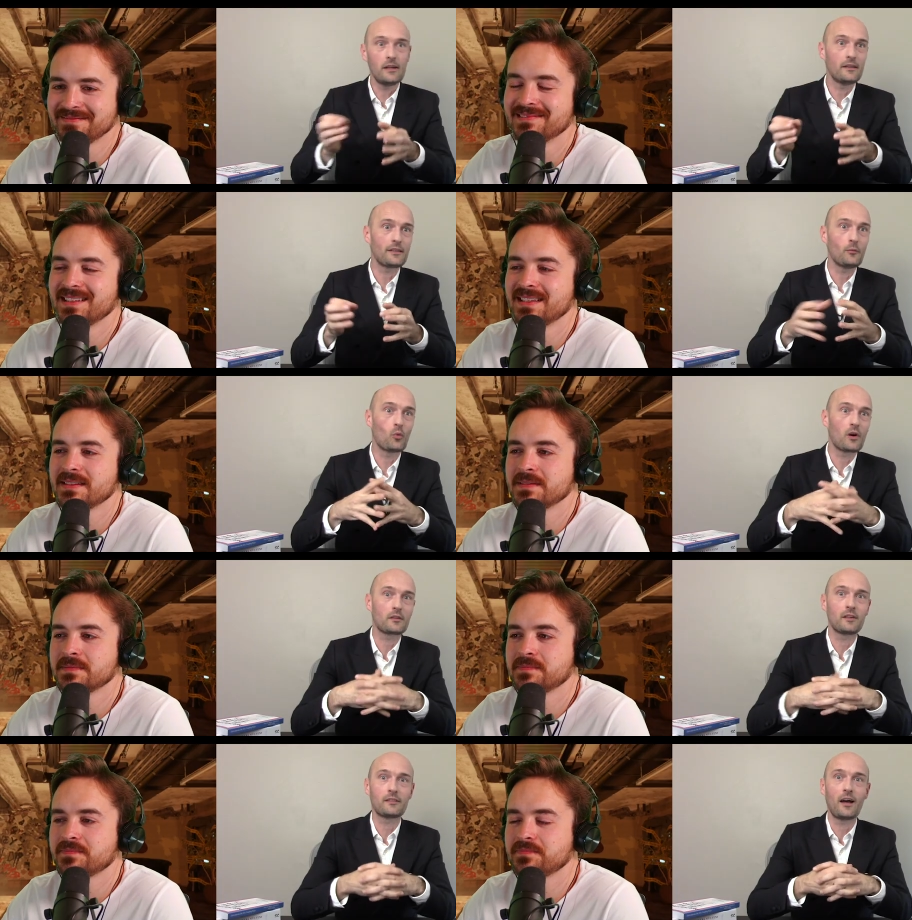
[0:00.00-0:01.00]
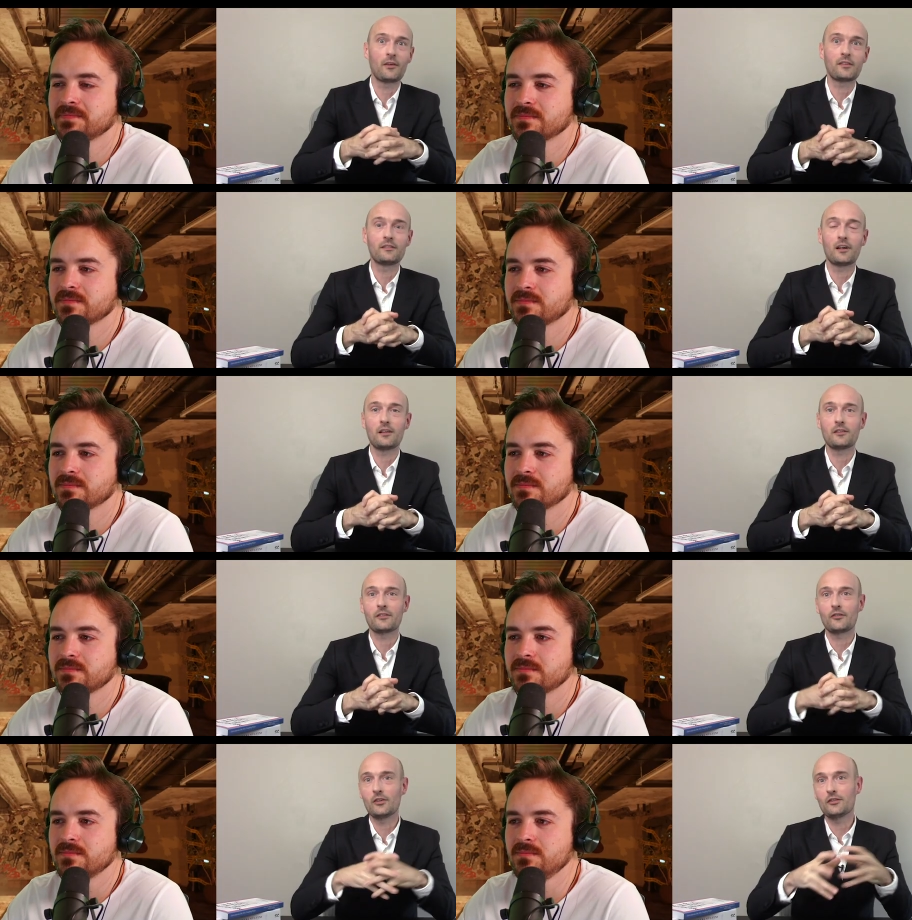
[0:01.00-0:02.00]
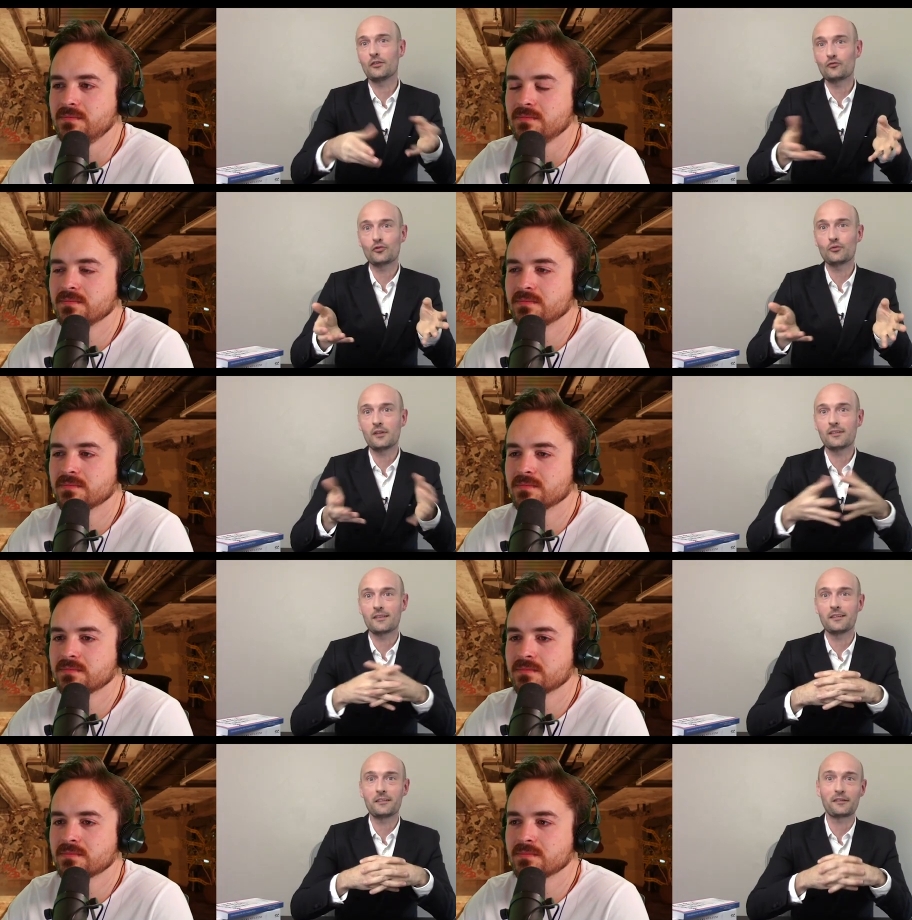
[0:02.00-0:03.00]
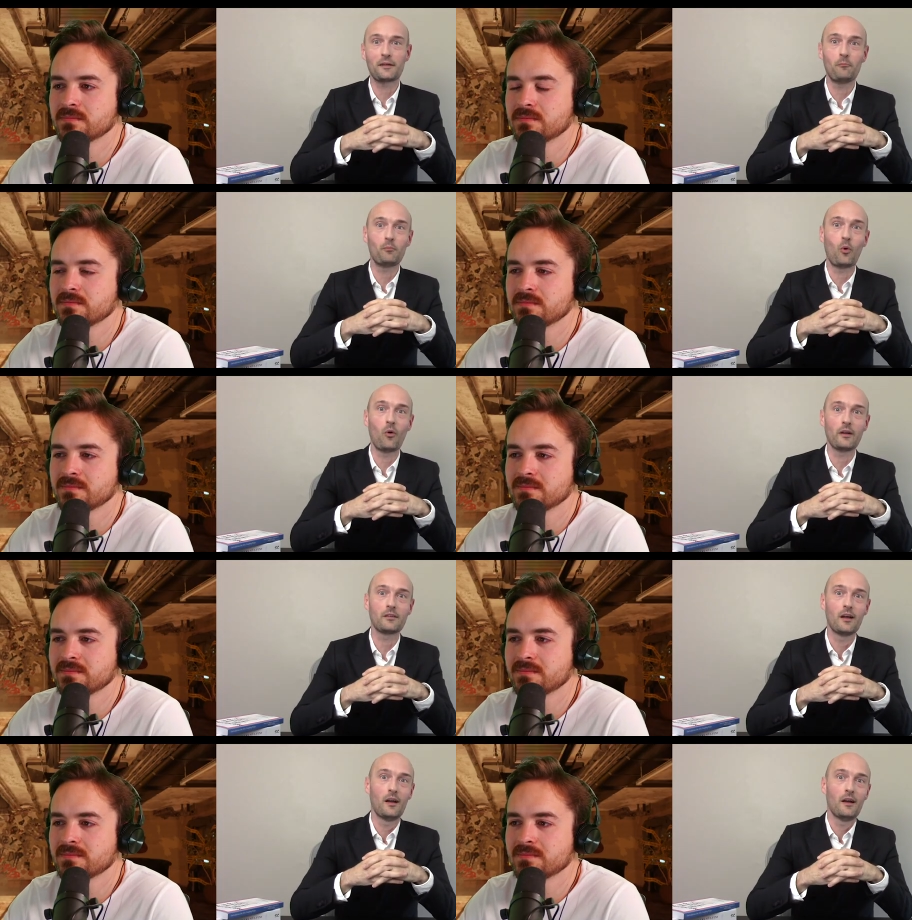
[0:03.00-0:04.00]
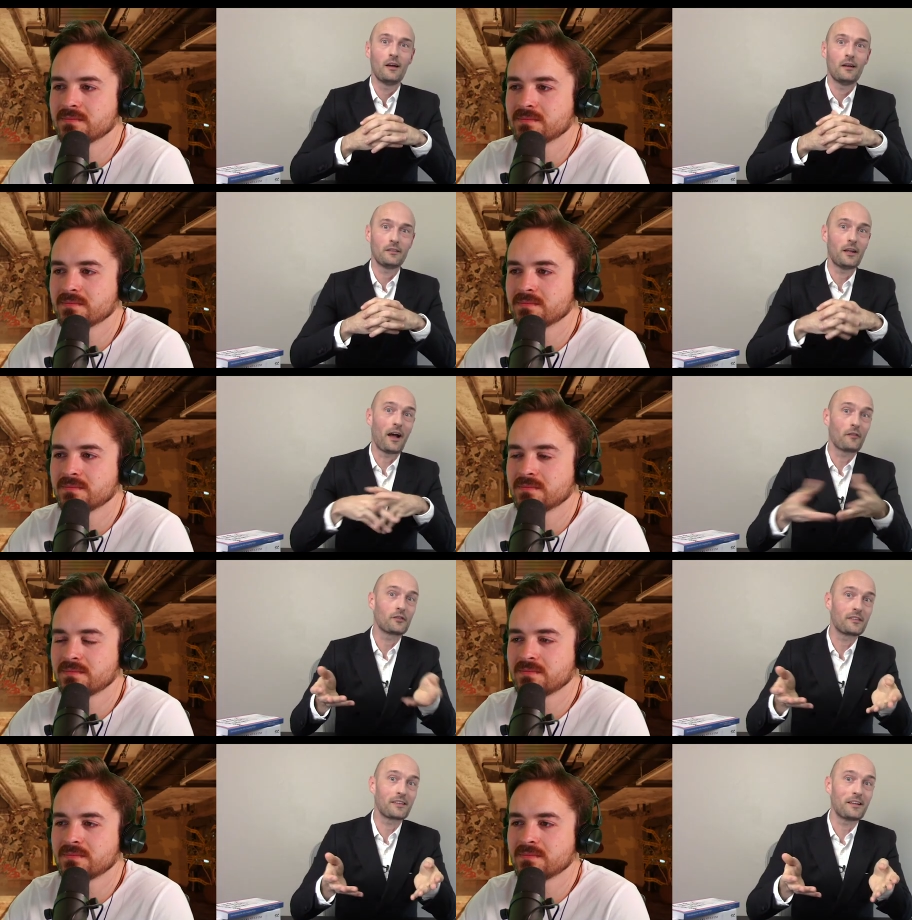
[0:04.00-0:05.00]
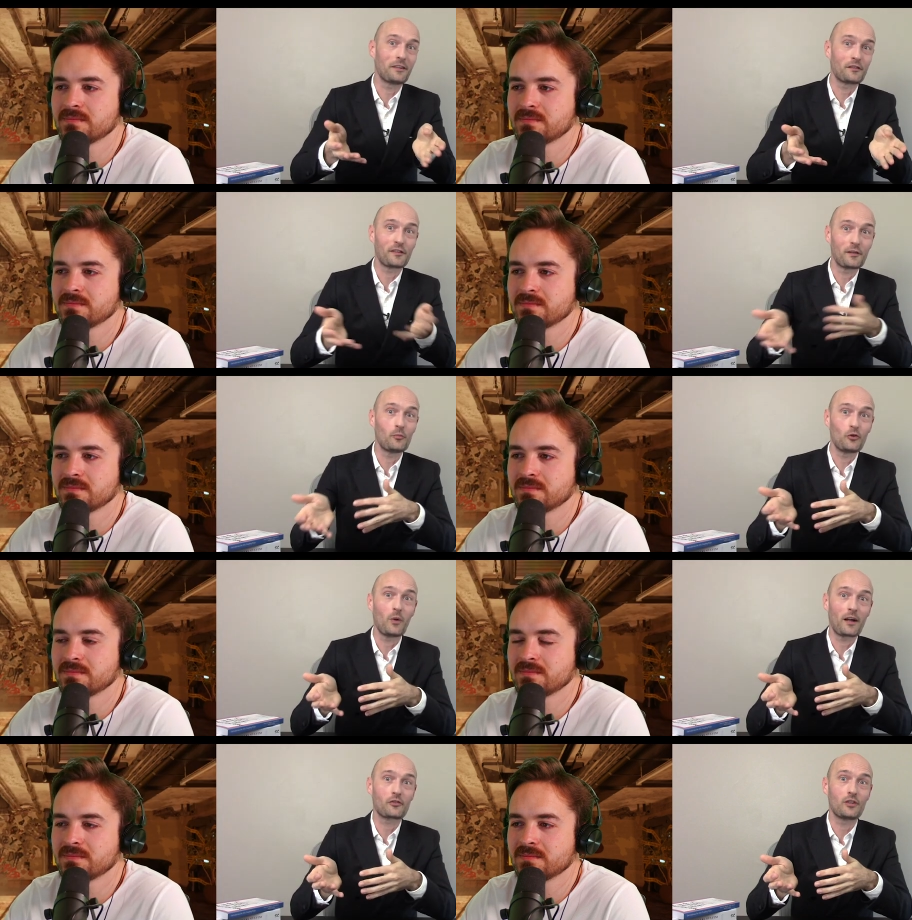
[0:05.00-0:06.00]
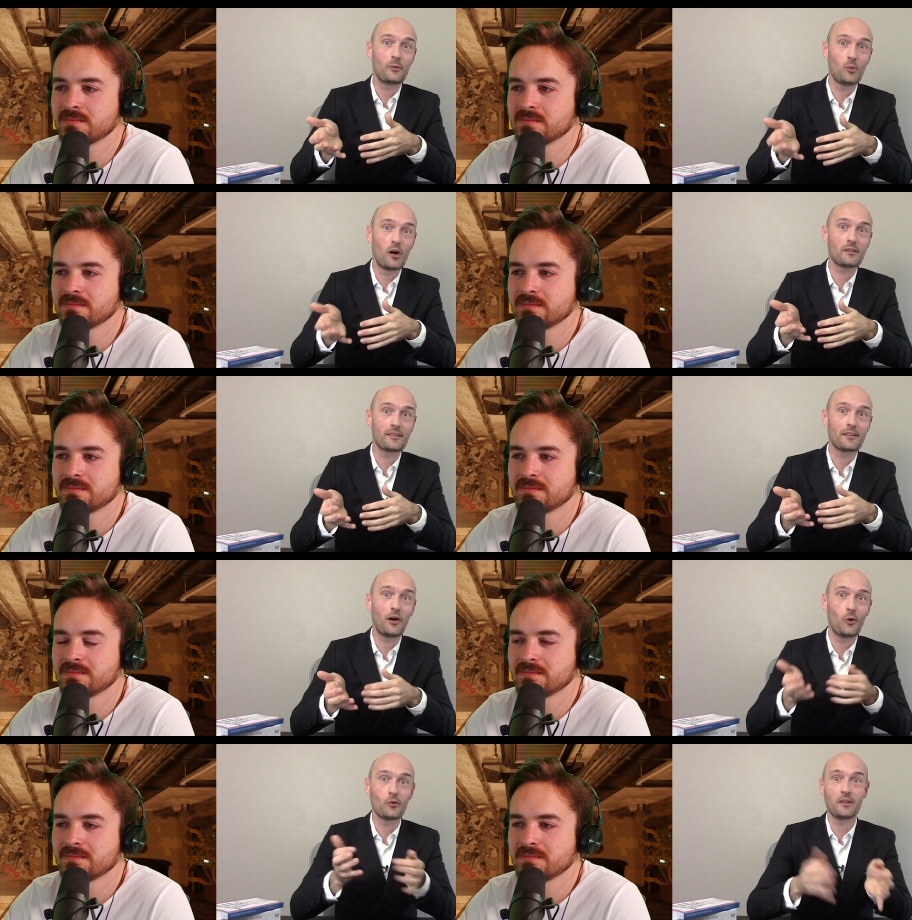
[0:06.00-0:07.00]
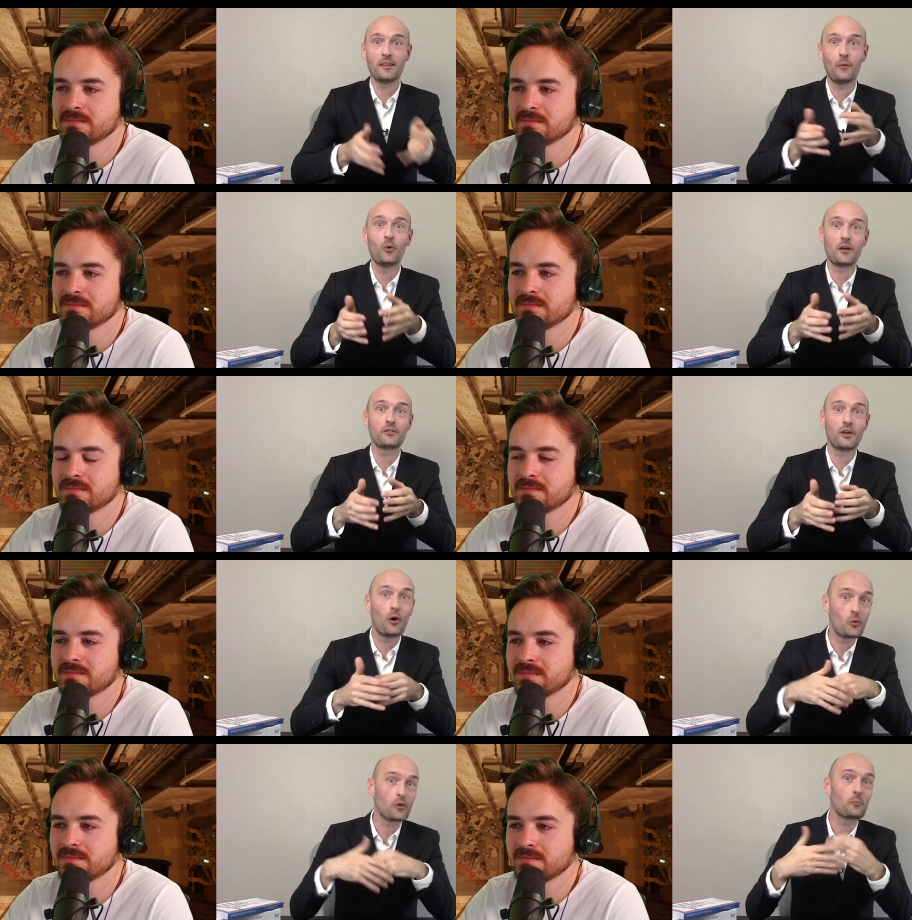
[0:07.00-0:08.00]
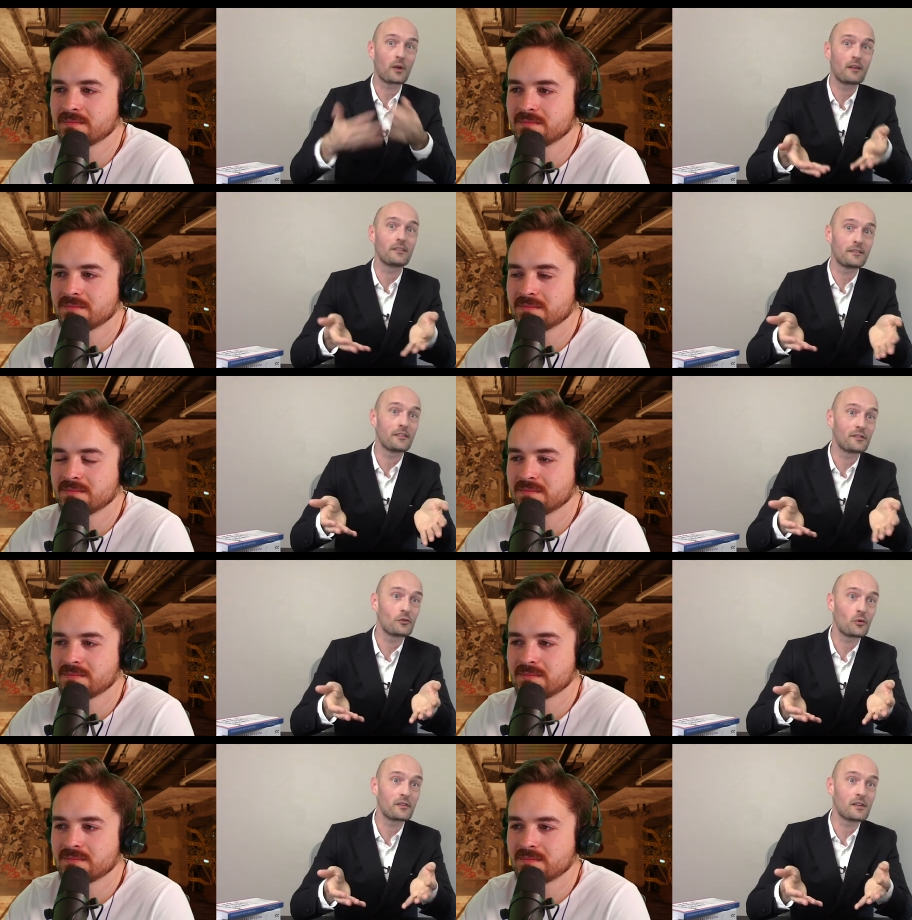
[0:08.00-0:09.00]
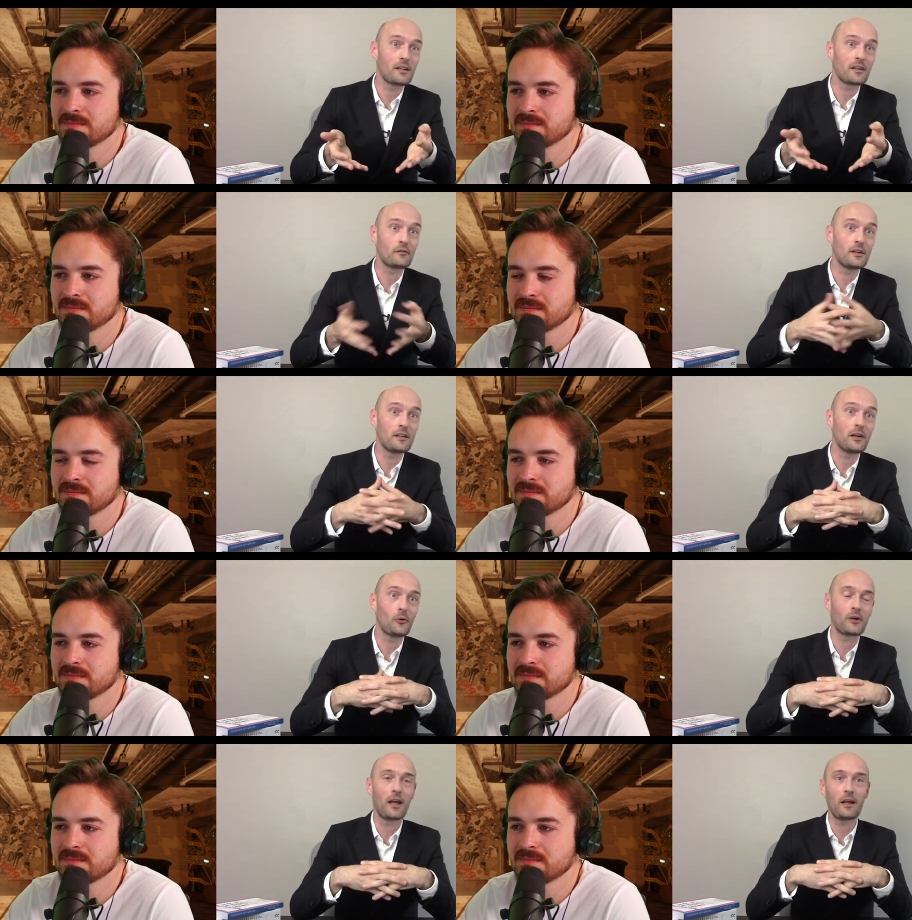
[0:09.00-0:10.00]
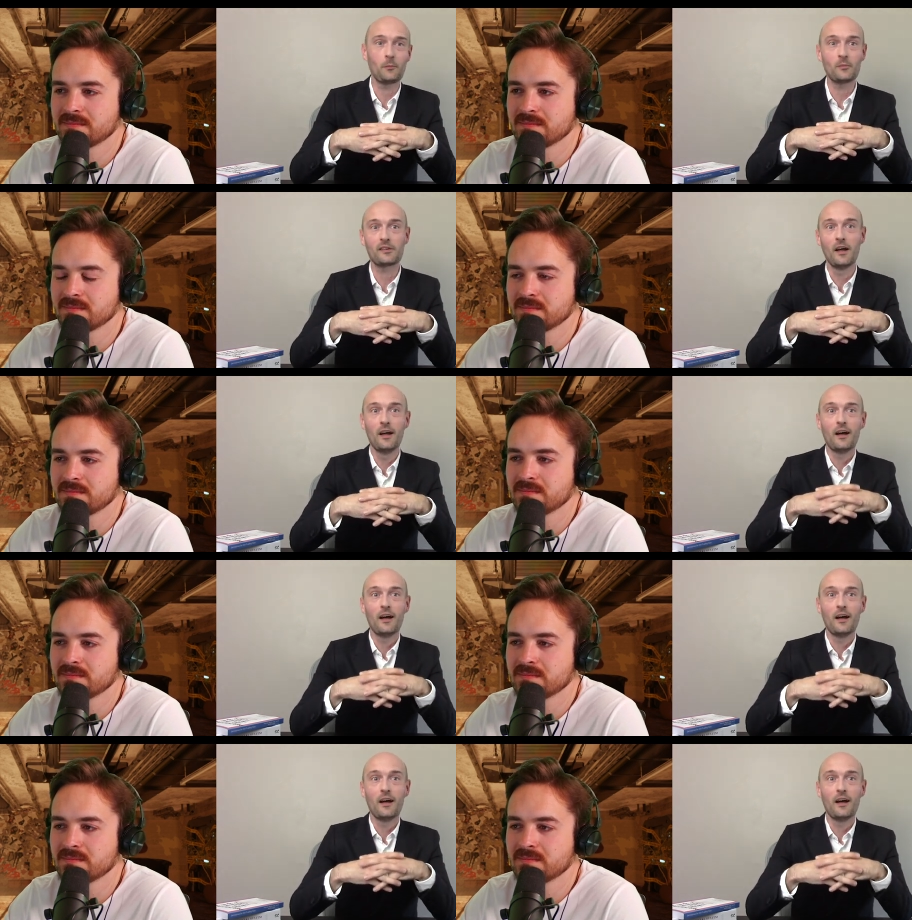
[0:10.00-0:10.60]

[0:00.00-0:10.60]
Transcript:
Speaker 1: Is it worth a thousand dollars? You know, the truth is that at some point you have to sell it to someone who actually wants to own it, and they want to own it because it's a store selling video games.